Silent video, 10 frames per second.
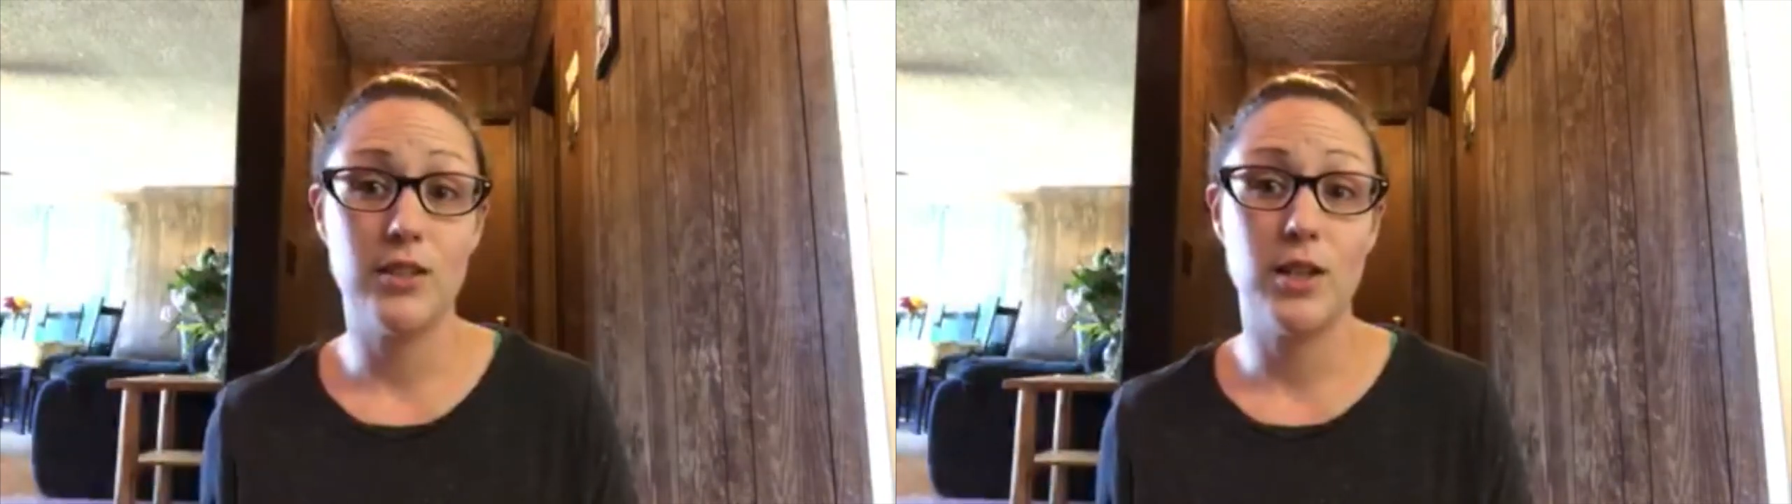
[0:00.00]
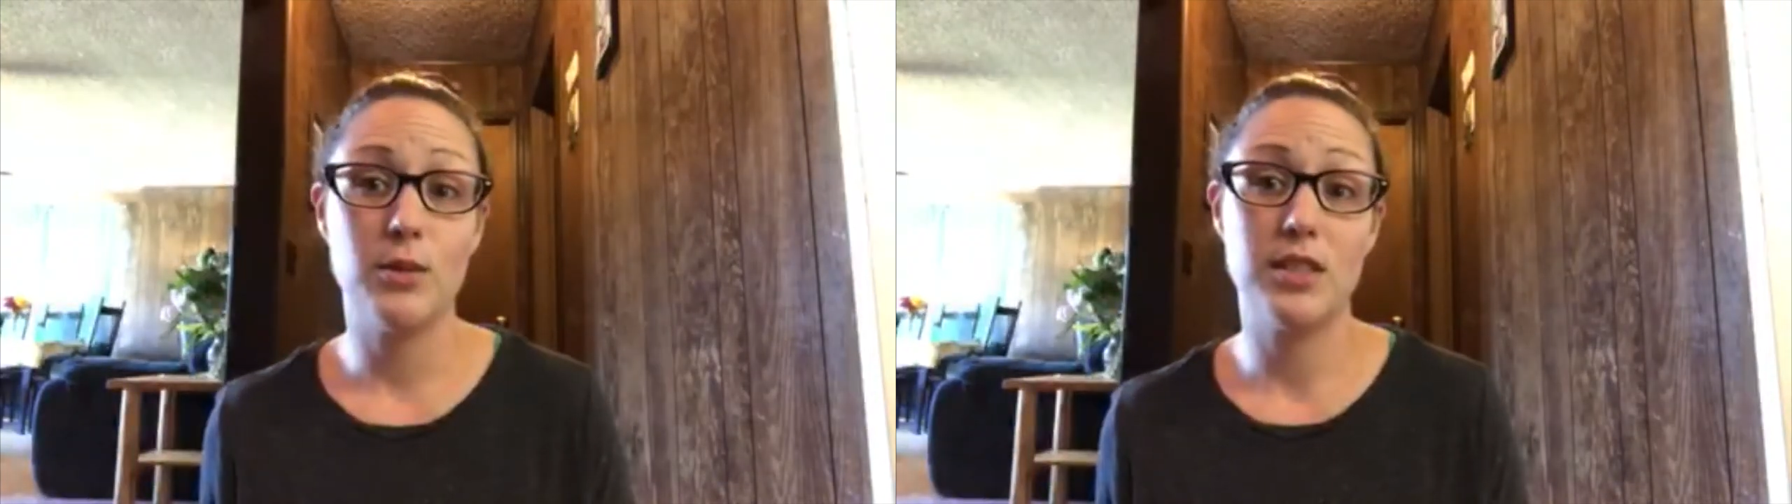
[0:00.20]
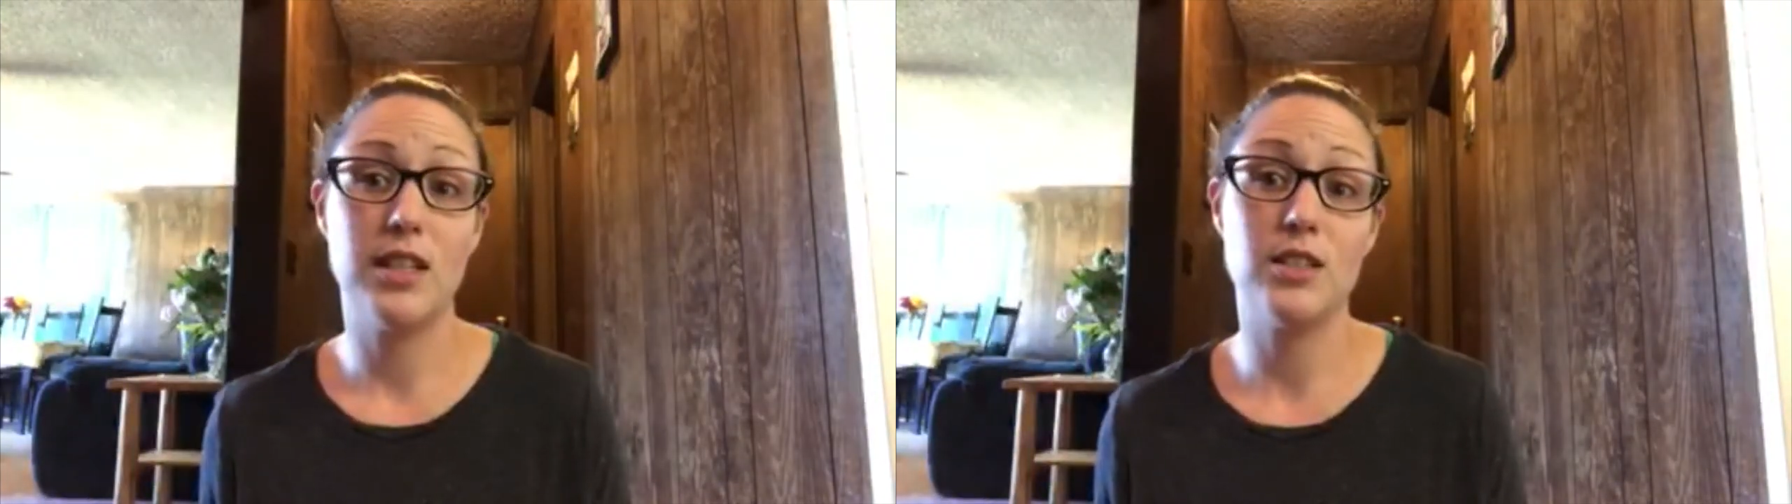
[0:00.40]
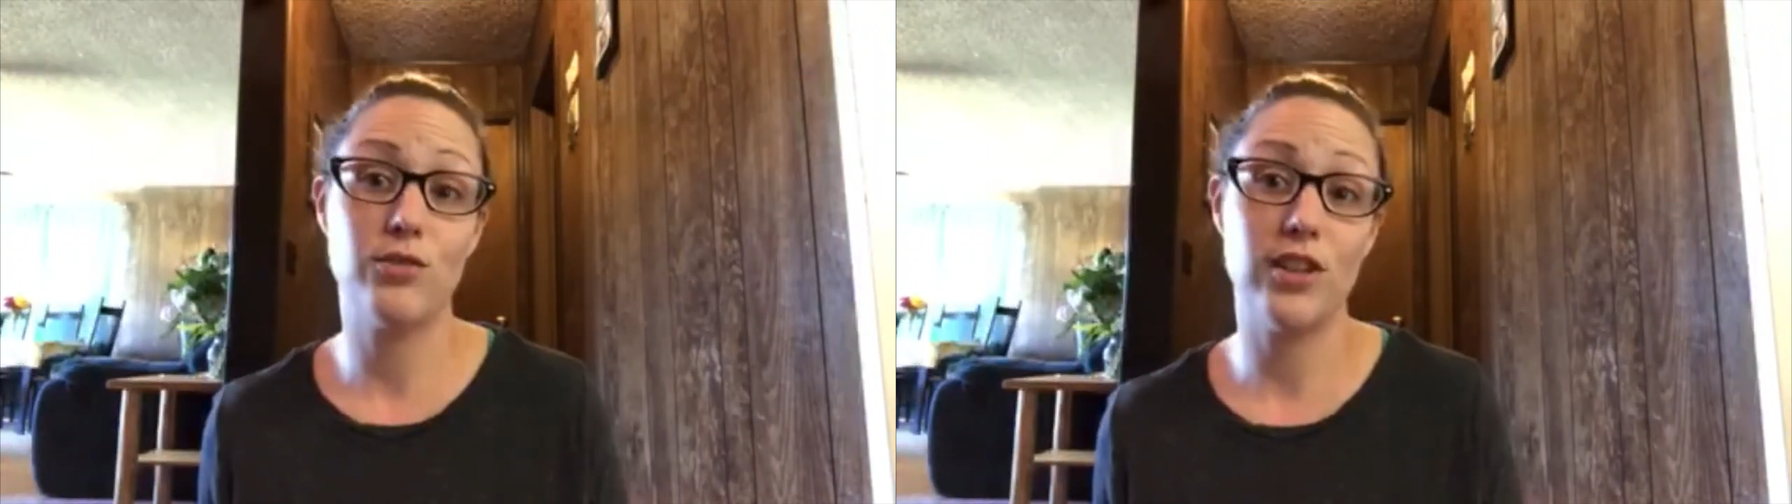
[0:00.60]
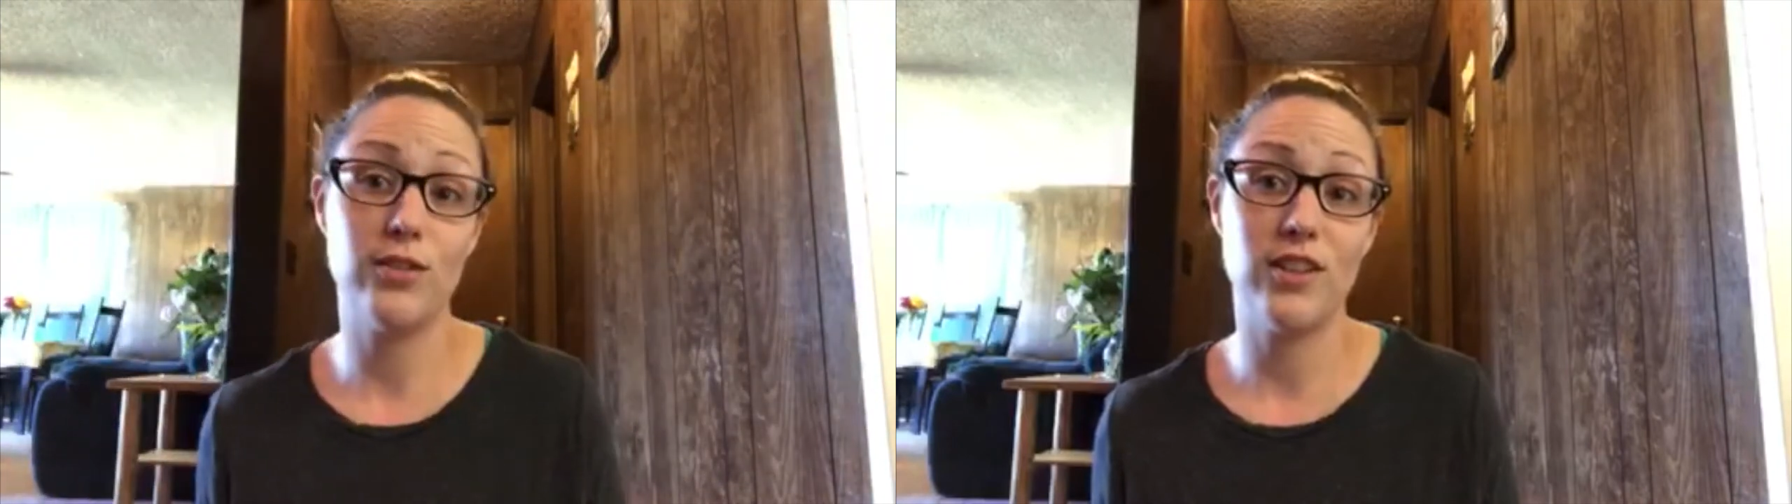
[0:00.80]
that was his
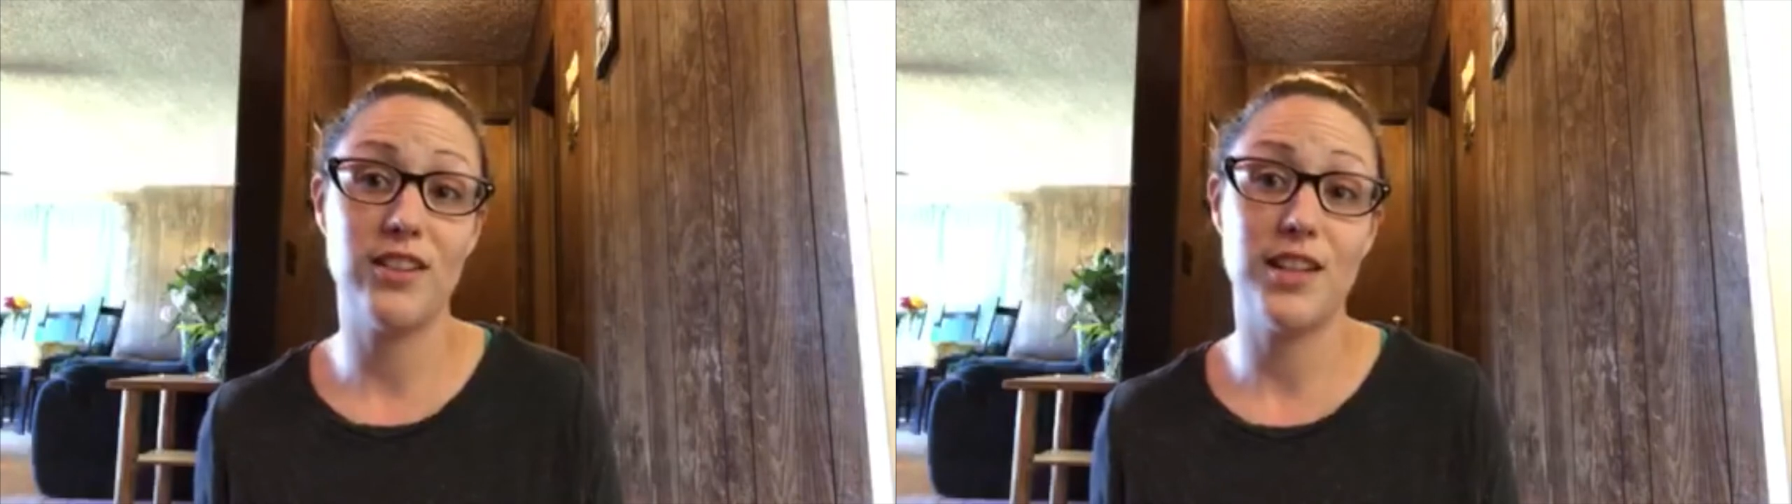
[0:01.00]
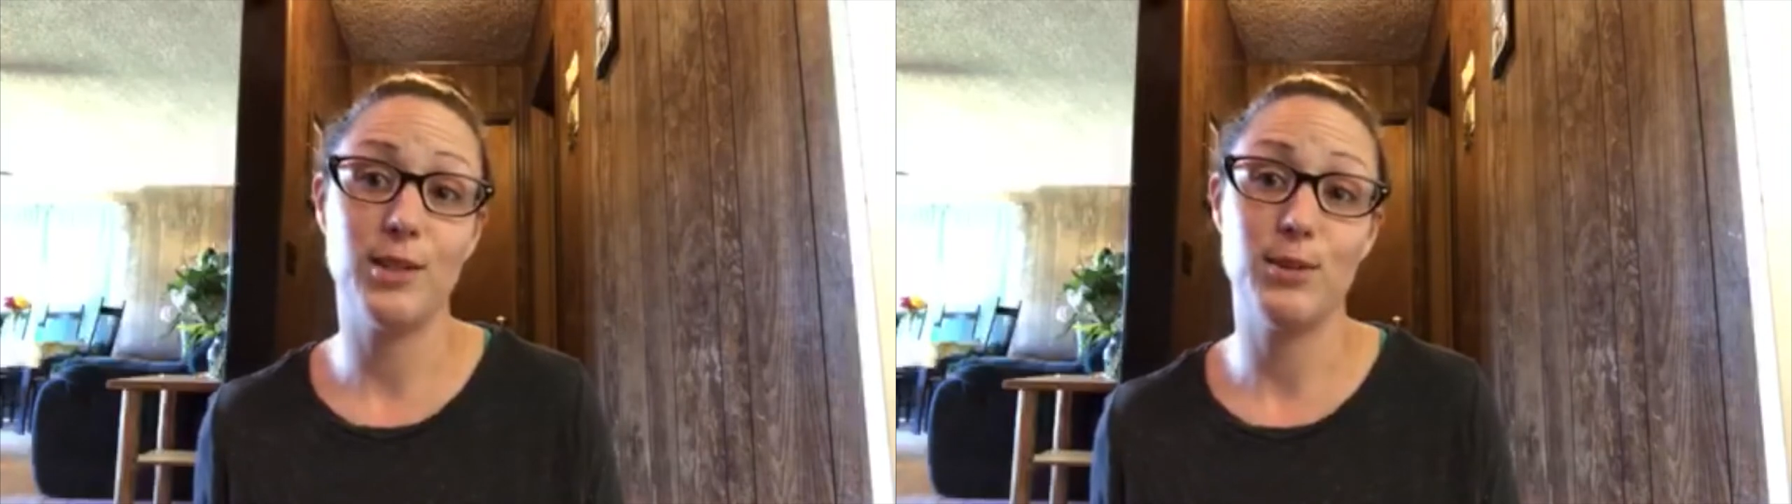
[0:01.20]
favorite thing,